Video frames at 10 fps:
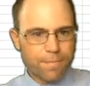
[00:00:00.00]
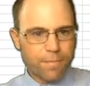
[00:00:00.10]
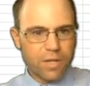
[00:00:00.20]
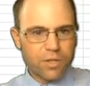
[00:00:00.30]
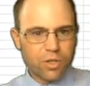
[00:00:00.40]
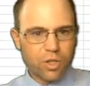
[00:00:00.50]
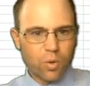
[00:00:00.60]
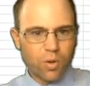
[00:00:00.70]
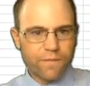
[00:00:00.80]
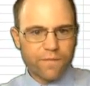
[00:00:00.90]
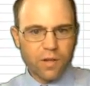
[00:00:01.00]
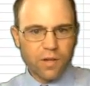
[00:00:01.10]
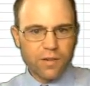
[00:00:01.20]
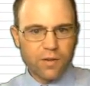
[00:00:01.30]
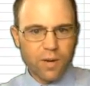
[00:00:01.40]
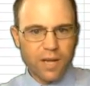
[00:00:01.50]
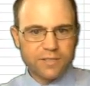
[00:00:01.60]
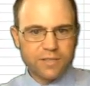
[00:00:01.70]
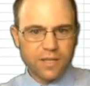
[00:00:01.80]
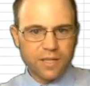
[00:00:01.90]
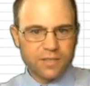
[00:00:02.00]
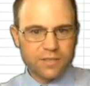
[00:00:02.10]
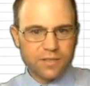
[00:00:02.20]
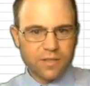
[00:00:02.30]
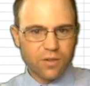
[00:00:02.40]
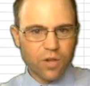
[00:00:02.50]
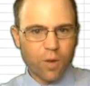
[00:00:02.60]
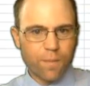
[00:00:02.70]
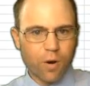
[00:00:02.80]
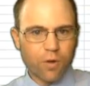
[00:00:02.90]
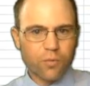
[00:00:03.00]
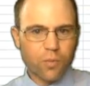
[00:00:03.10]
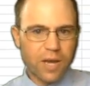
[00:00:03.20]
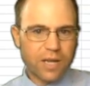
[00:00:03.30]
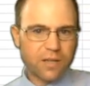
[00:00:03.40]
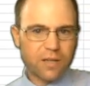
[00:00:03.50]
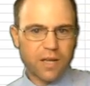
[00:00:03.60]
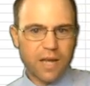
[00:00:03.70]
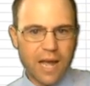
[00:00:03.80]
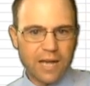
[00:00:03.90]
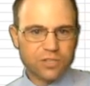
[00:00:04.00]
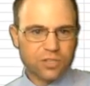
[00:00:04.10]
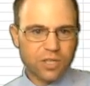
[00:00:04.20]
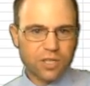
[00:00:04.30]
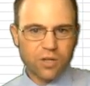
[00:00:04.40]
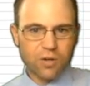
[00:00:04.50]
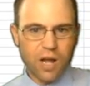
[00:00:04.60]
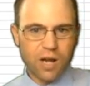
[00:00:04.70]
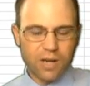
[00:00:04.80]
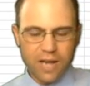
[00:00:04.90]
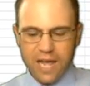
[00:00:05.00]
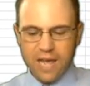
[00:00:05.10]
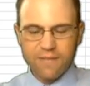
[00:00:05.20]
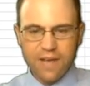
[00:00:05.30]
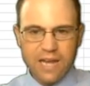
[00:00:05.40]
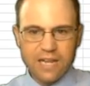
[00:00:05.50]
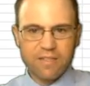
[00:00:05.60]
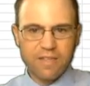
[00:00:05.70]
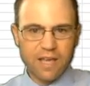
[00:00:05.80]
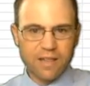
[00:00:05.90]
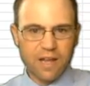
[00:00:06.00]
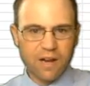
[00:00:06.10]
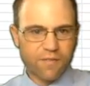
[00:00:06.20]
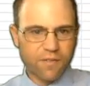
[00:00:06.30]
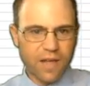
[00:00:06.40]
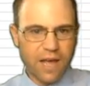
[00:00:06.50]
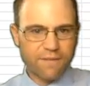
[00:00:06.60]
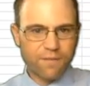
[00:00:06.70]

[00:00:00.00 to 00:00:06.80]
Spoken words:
But you would fill in the rest of these. low birth weight, actually, you're not going to have anything there for that.